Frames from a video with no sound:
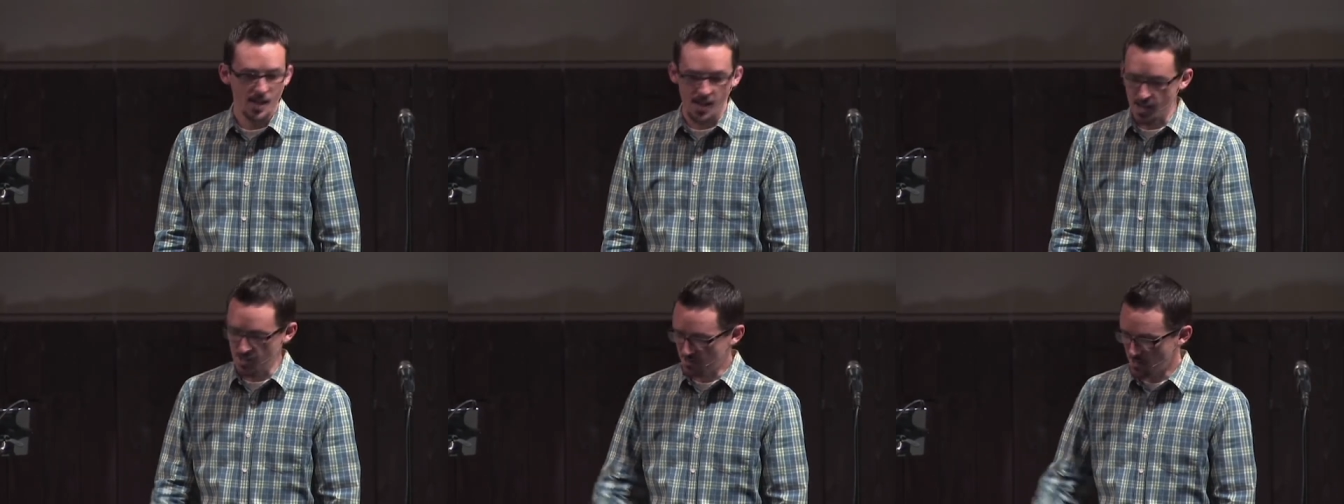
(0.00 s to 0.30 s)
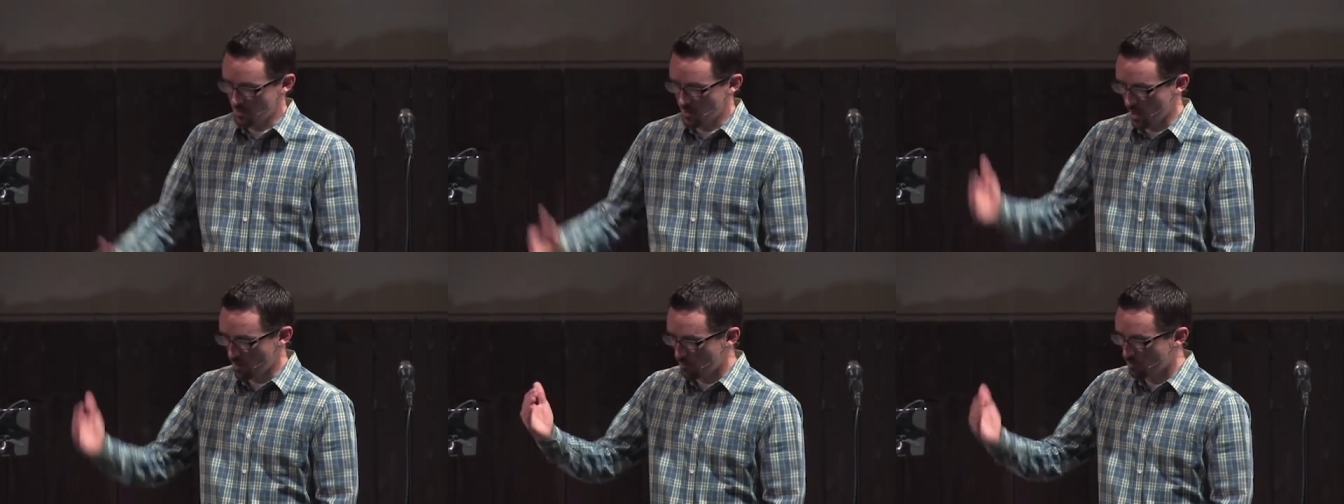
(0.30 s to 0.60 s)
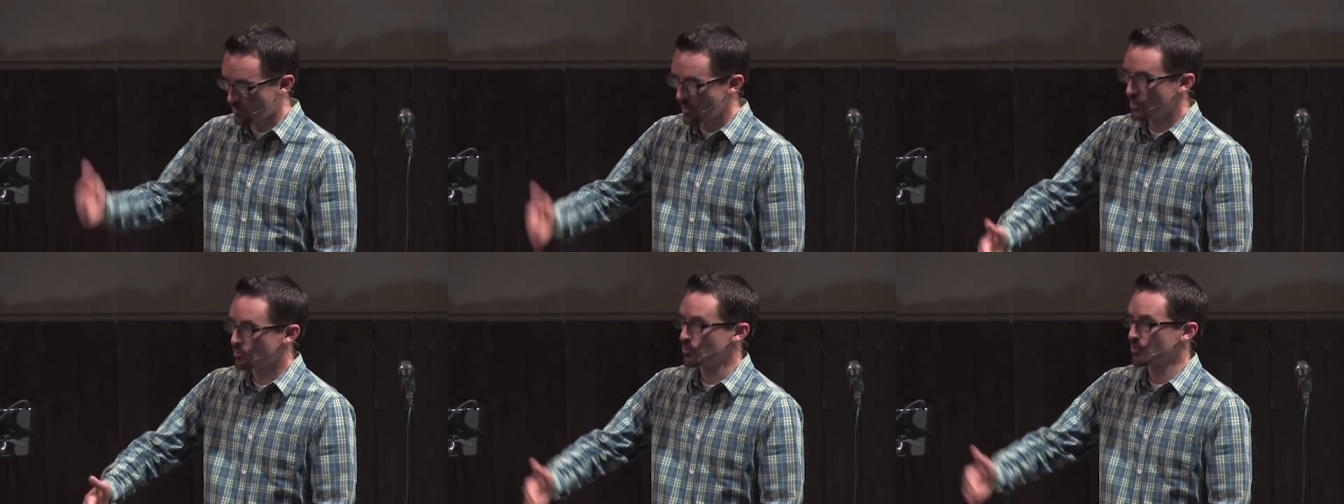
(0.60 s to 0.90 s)
is that that
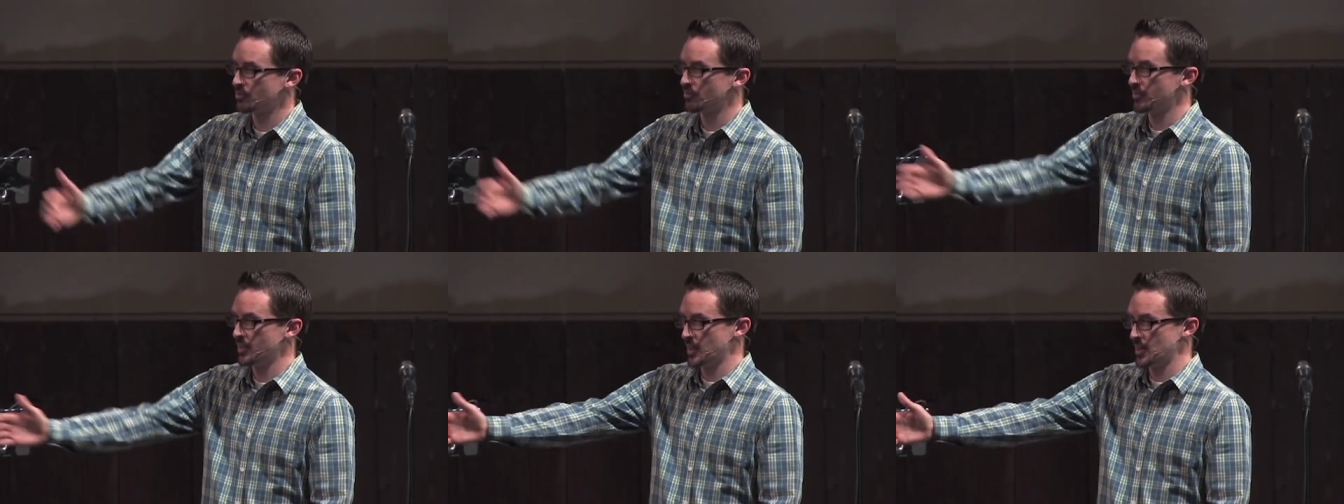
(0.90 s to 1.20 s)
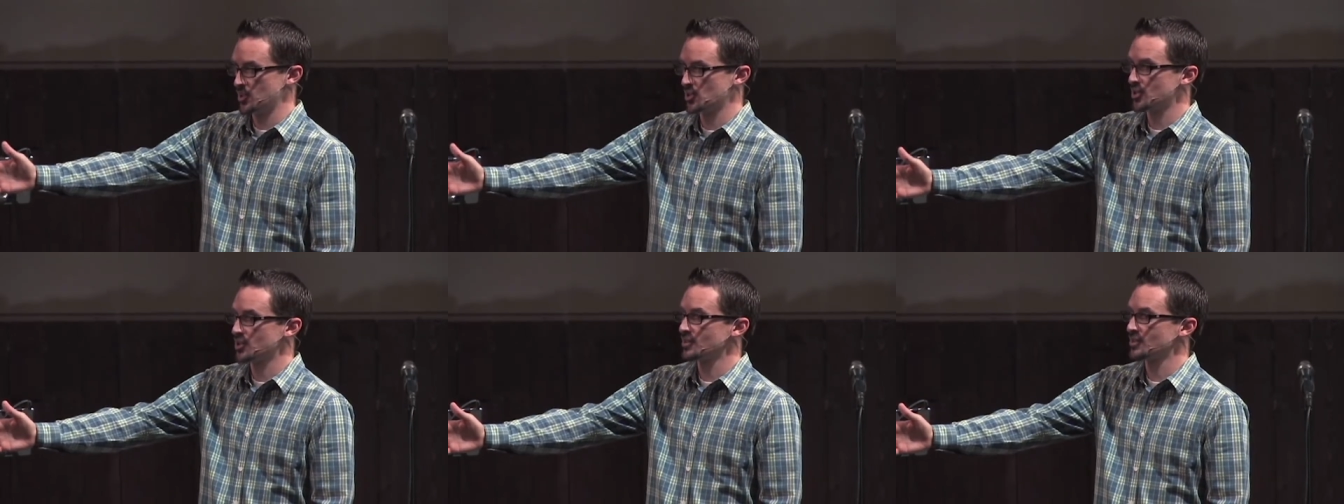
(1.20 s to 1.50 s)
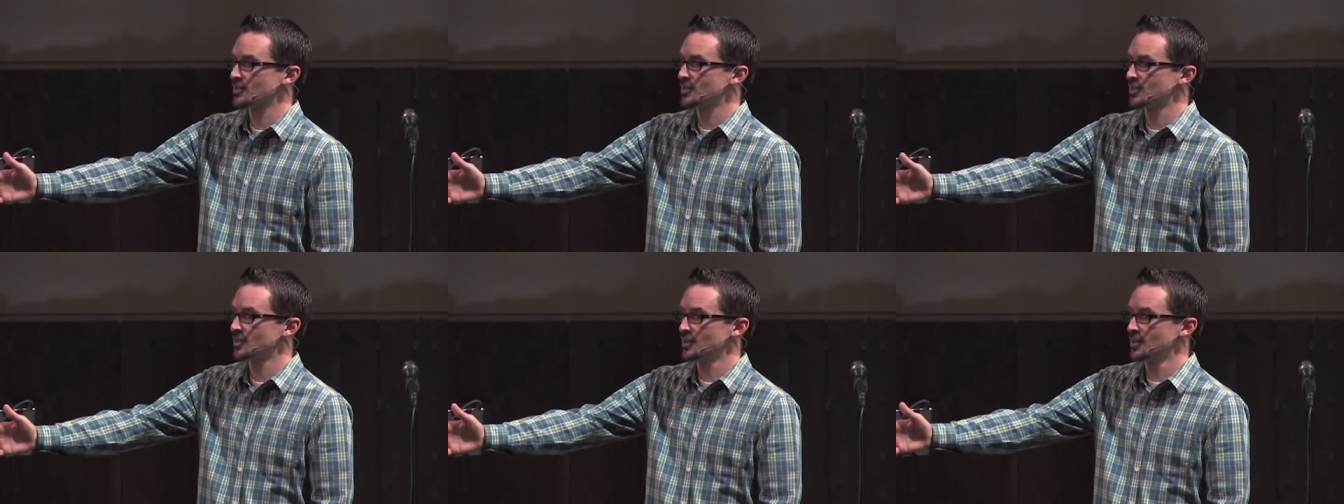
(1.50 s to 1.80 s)
faith would finish,
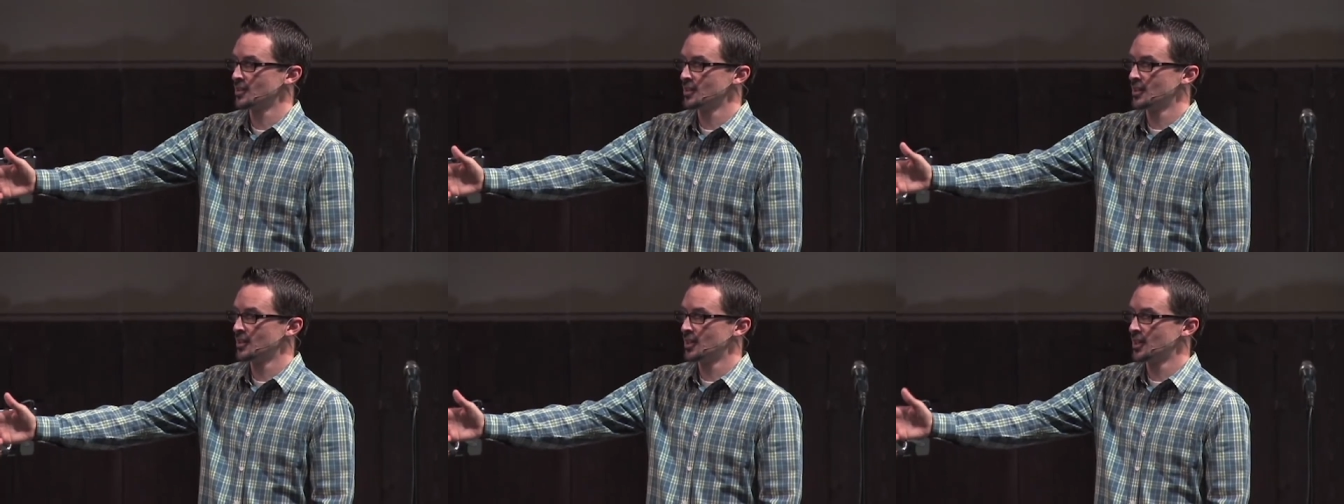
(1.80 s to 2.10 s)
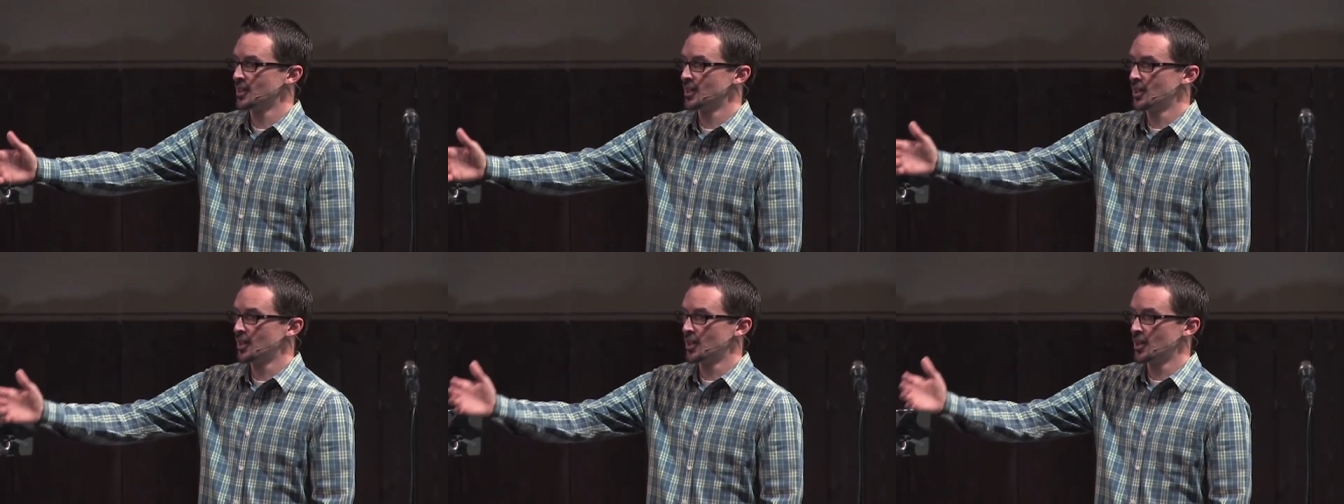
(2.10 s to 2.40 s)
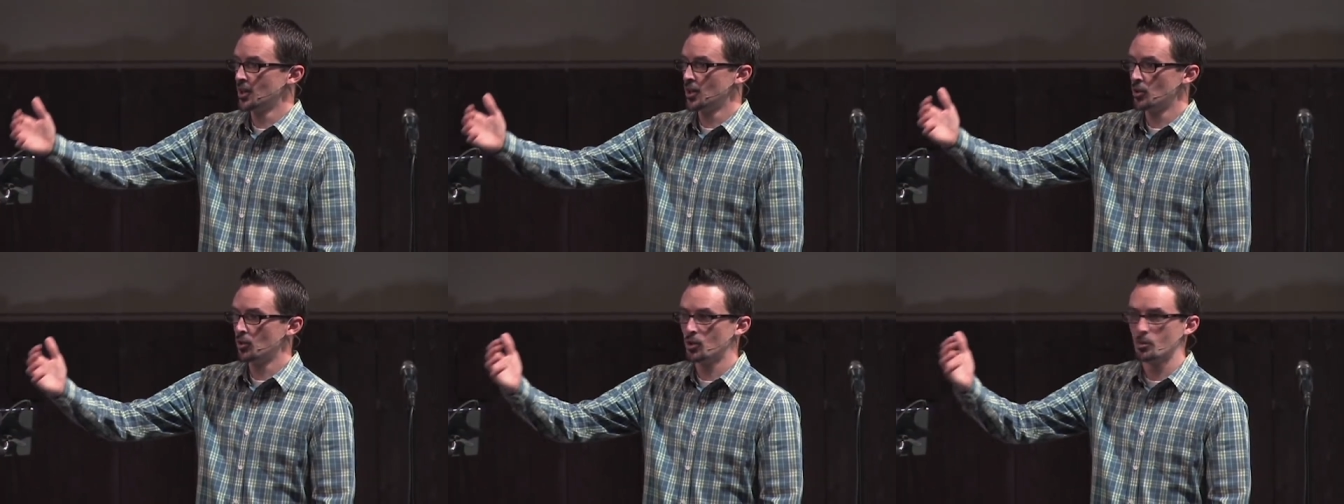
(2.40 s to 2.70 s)

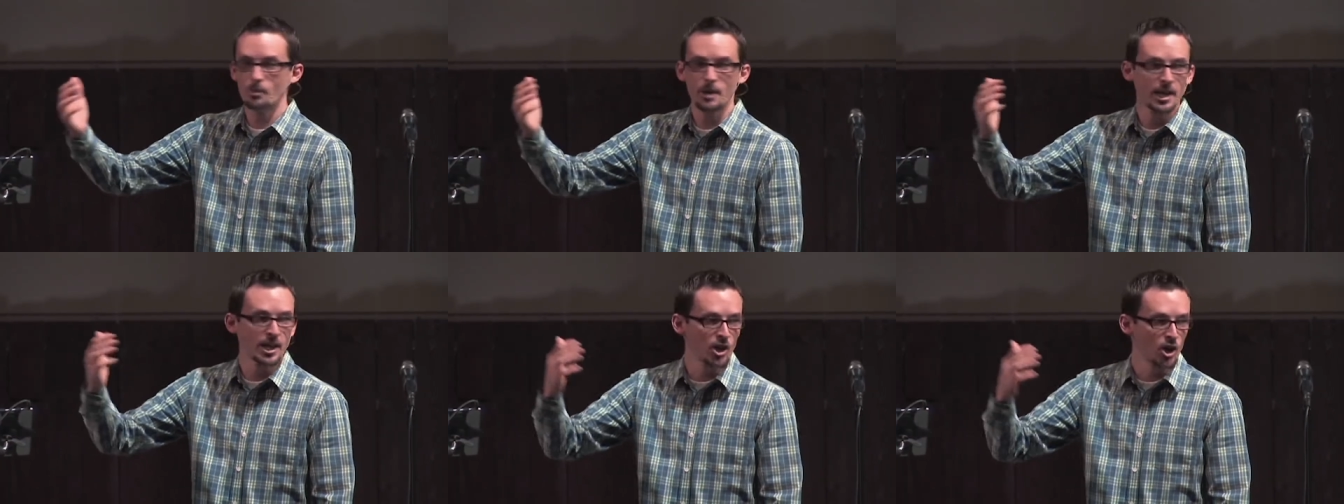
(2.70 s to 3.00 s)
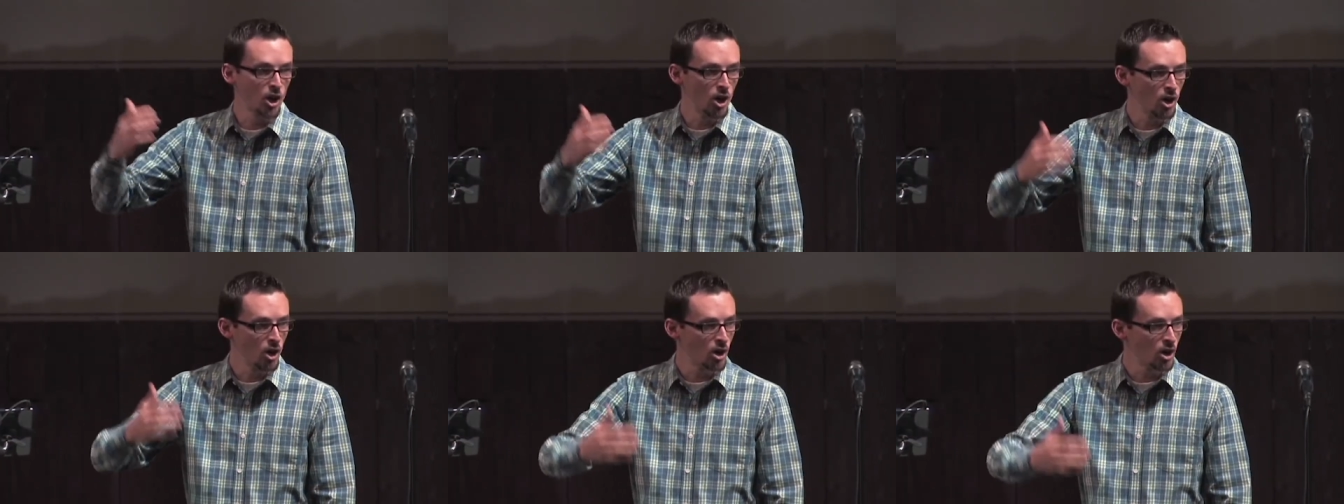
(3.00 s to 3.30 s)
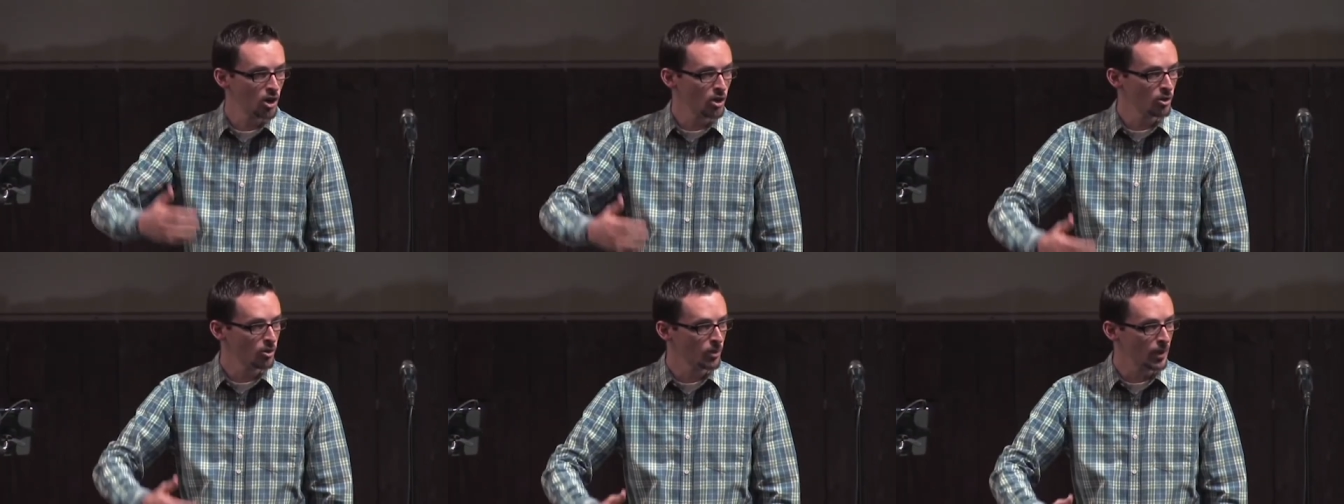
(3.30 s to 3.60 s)
would make it
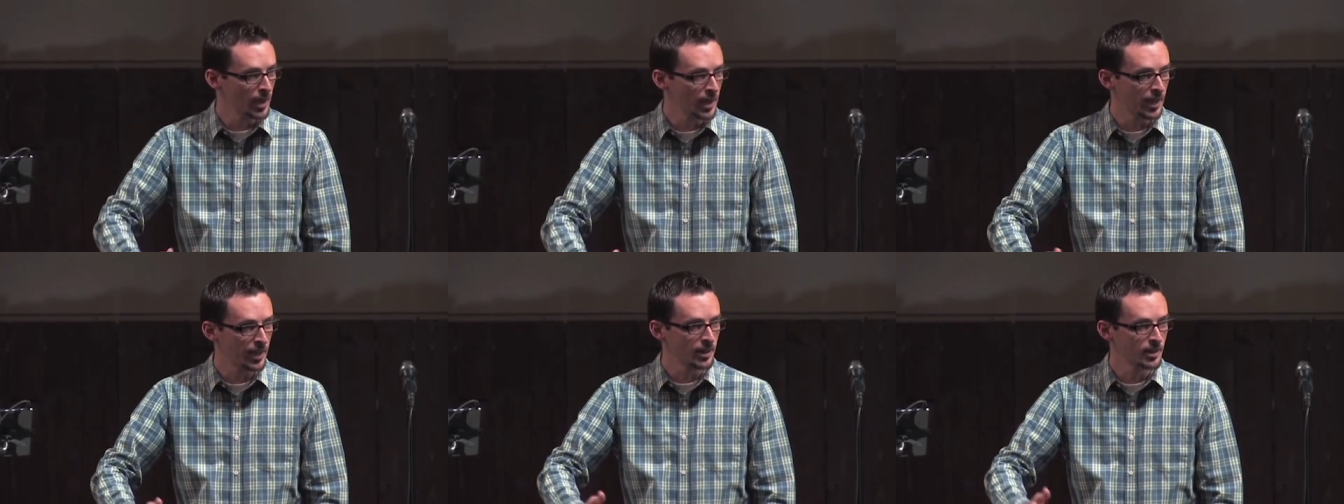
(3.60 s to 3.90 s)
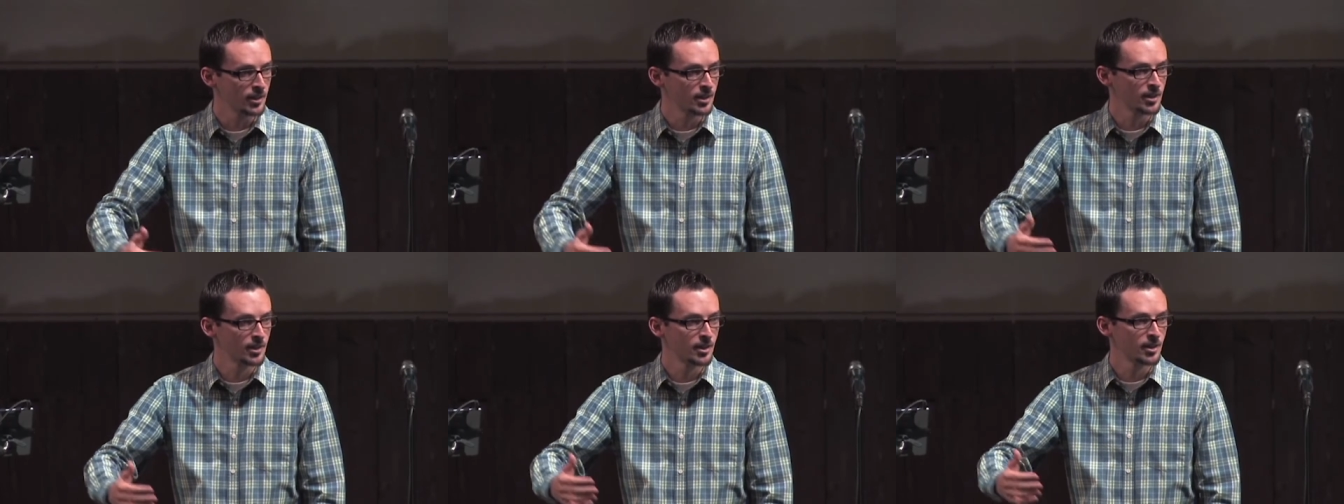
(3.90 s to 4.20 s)
all the way